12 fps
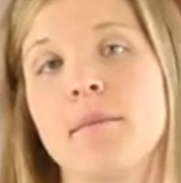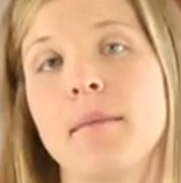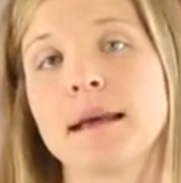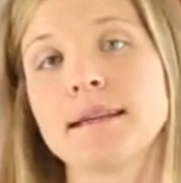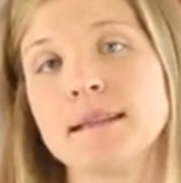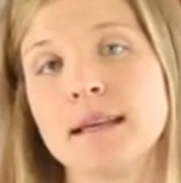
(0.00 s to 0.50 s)

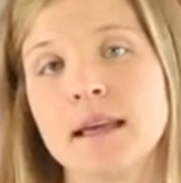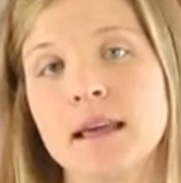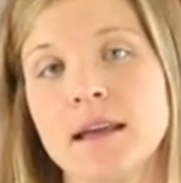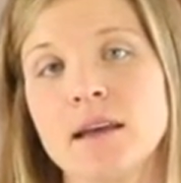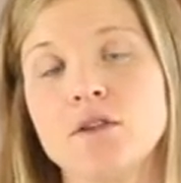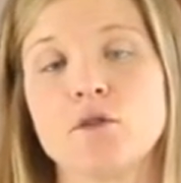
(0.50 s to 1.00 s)

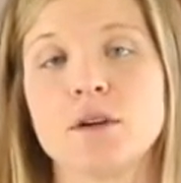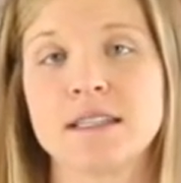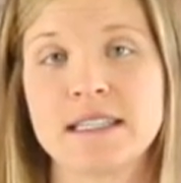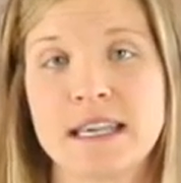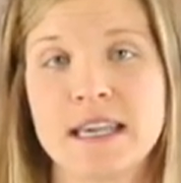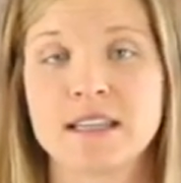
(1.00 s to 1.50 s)
Mexican
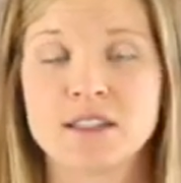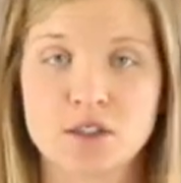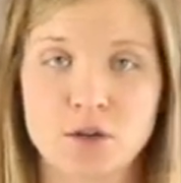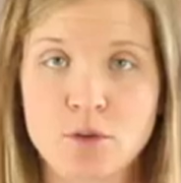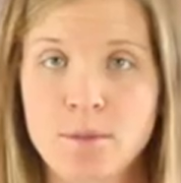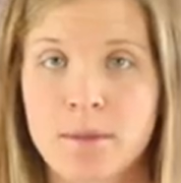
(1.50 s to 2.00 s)
tortilla
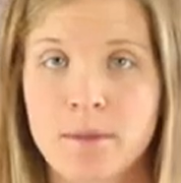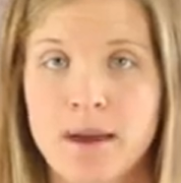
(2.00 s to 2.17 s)
soup.